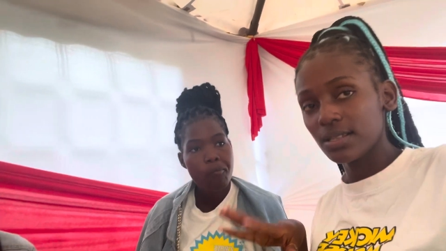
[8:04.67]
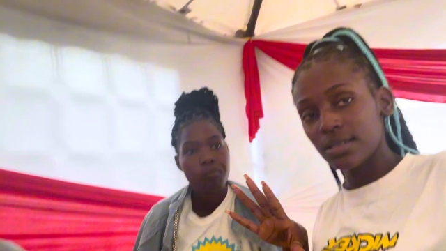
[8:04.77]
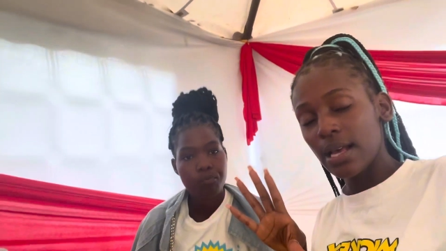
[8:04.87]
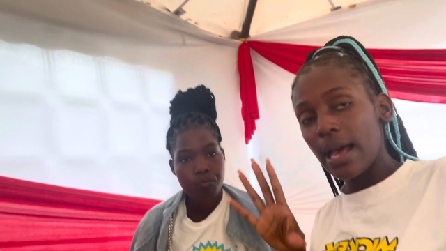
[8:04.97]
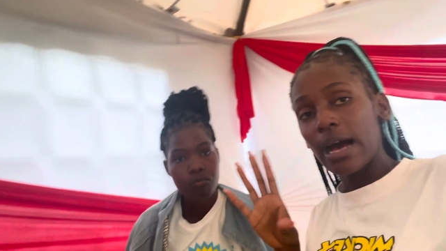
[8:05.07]
Speaker 1: is,
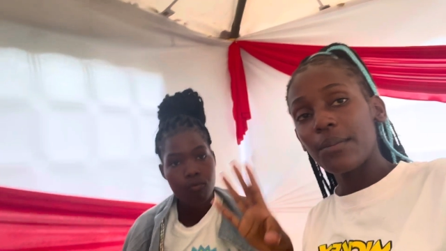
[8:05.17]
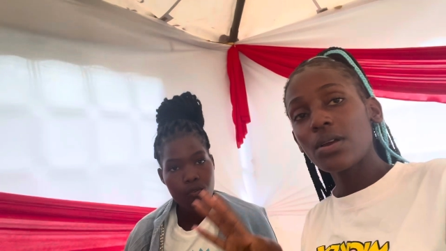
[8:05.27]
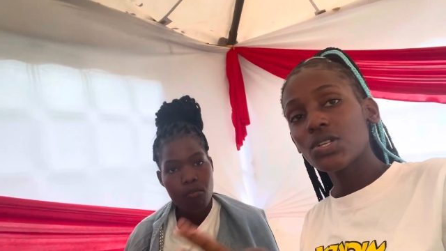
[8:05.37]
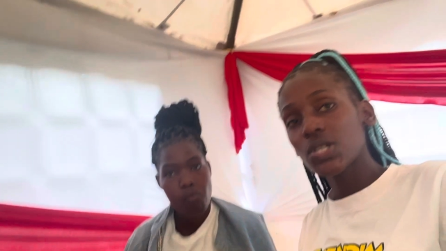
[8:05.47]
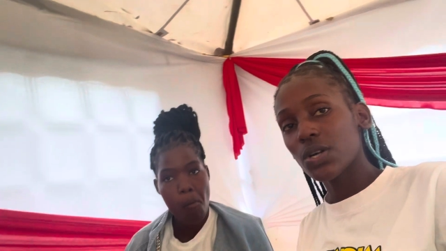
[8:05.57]
a
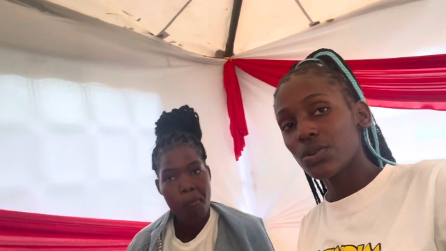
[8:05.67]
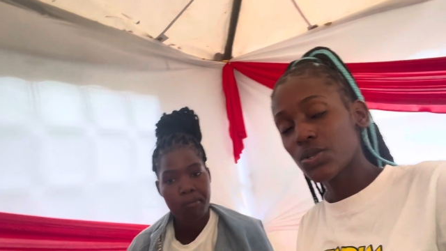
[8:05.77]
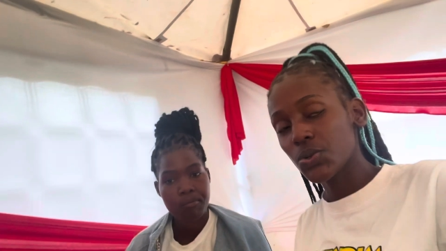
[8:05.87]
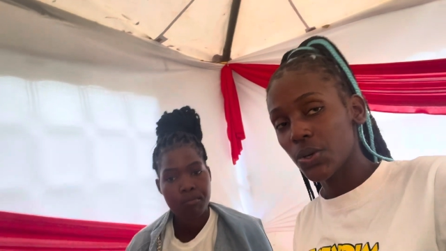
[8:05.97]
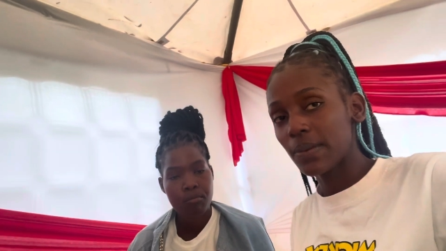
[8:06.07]
big shout out
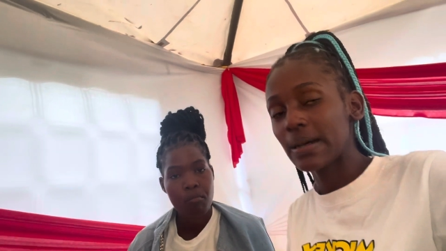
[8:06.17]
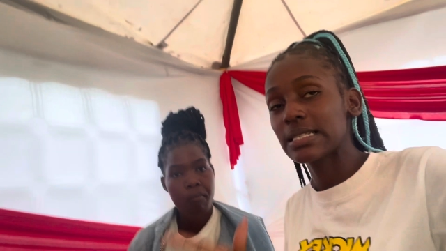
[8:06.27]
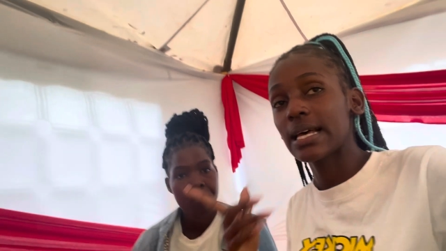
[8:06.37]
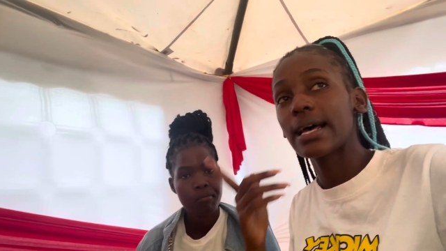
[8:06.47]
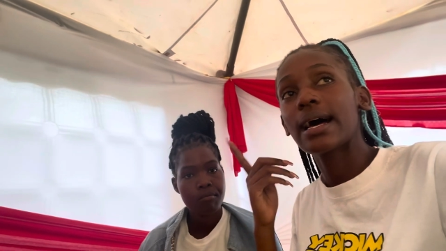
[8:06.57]
to him.
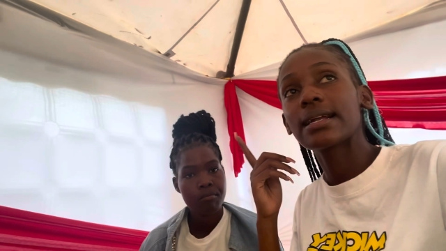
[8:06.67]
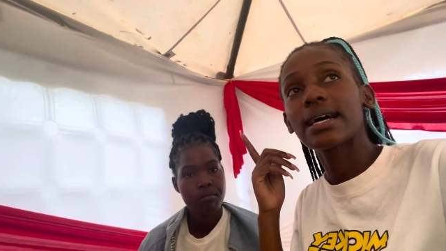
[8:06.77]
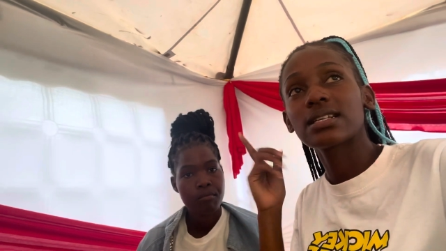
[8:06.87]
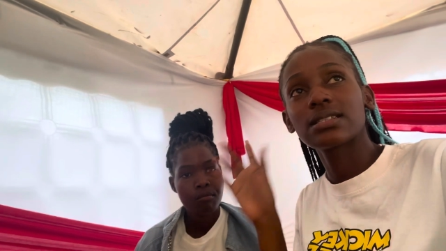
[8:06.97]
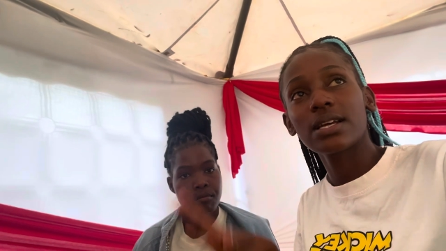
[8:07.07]
And
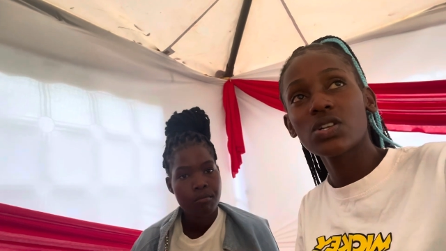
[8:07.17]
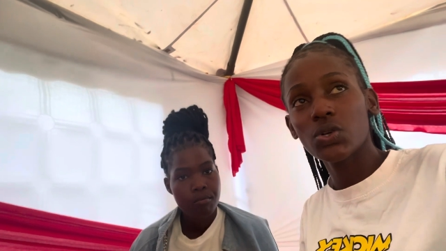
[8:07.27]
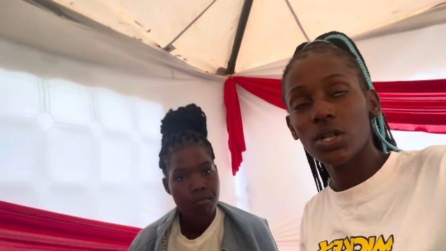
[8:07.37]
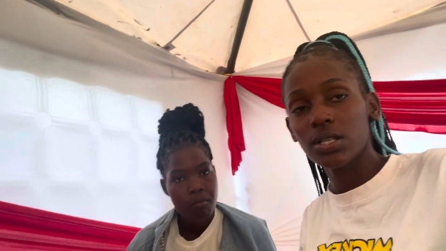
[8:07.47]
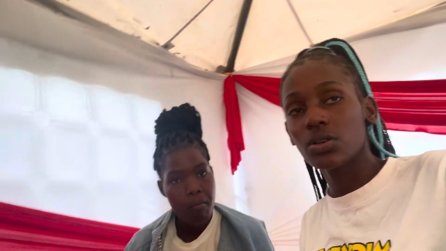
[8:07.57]
as I
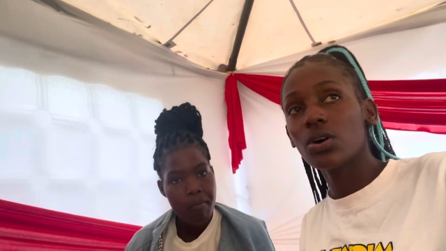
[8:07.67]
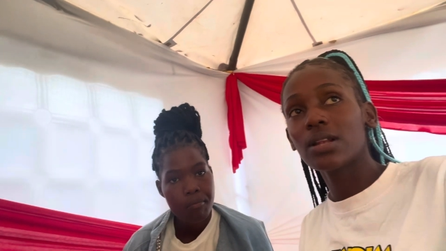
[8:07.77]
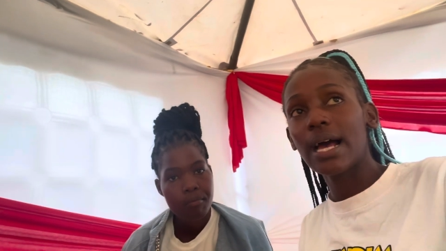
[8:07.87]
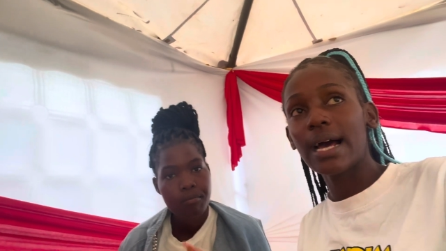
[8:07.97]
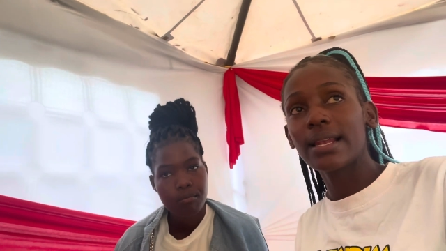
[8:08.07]
told you
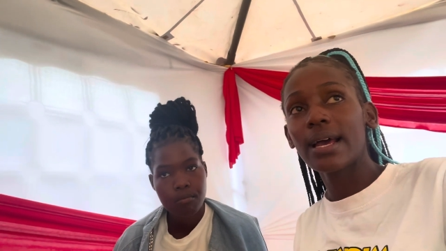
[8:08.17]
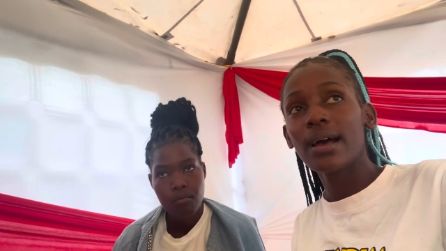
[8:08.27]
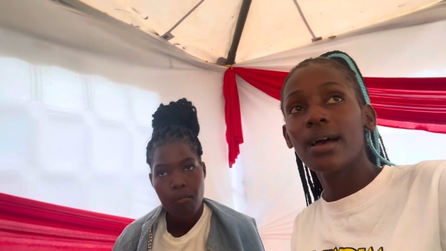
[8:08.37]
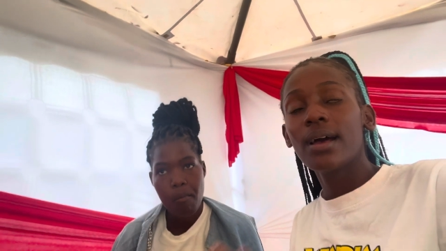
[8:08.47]
all earlier,